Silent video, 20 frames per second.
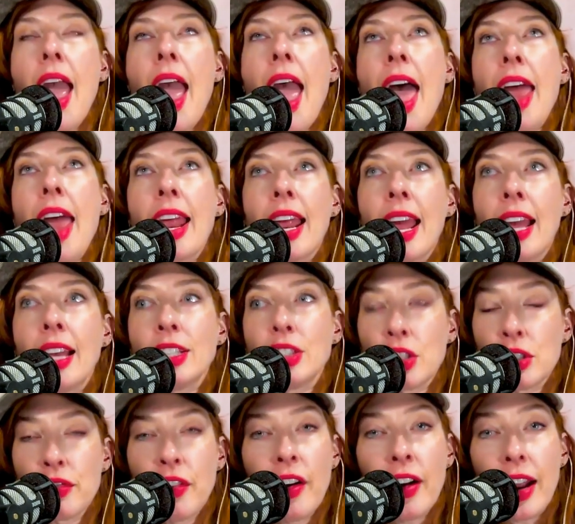And it is
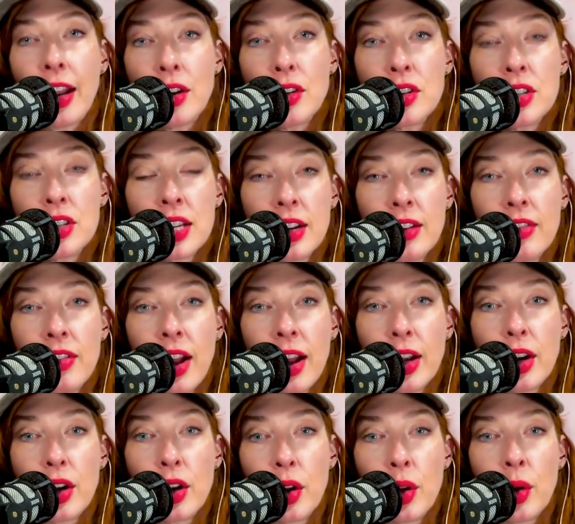just very interesting to
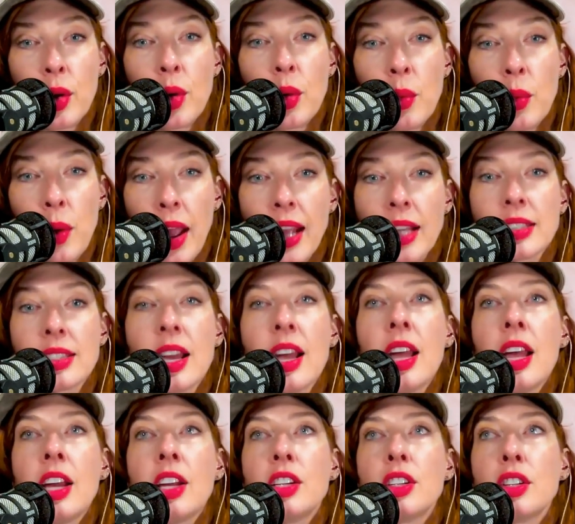find new ways
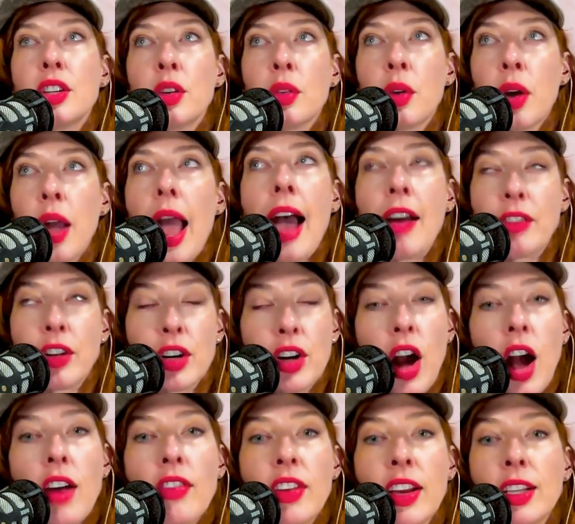to have your
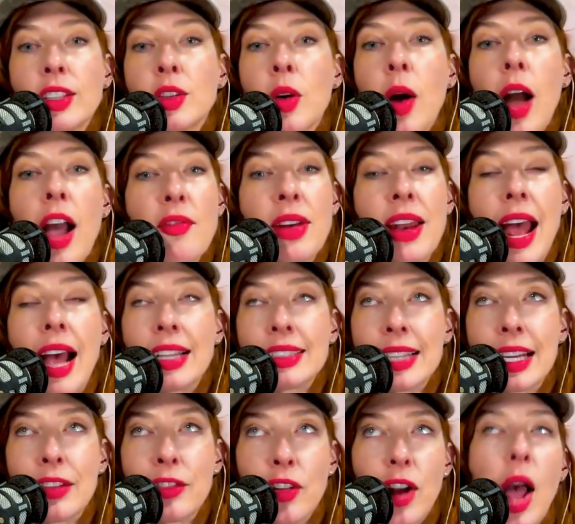coffee. So I have been
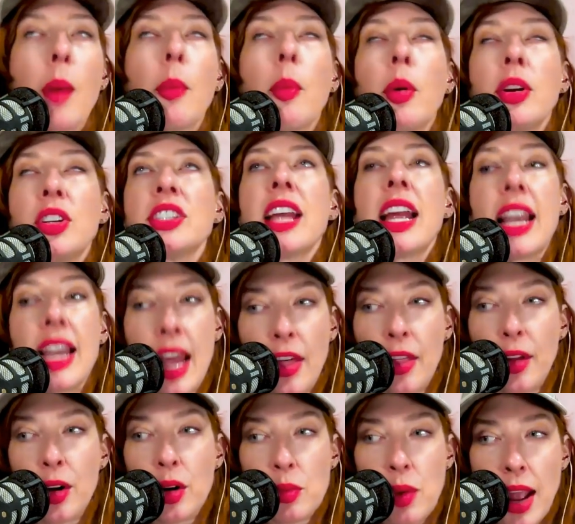asking for help, which is
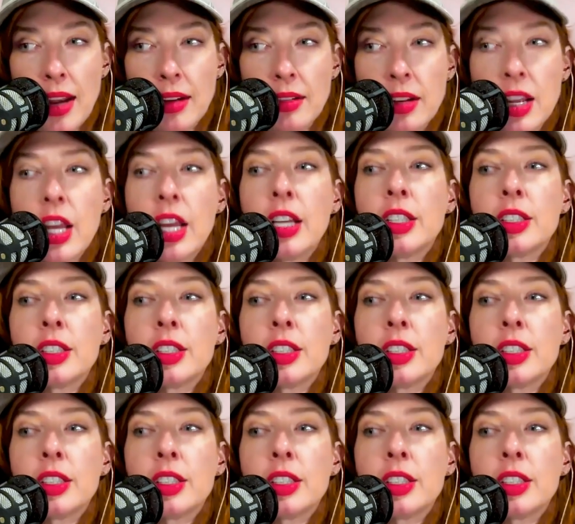another win.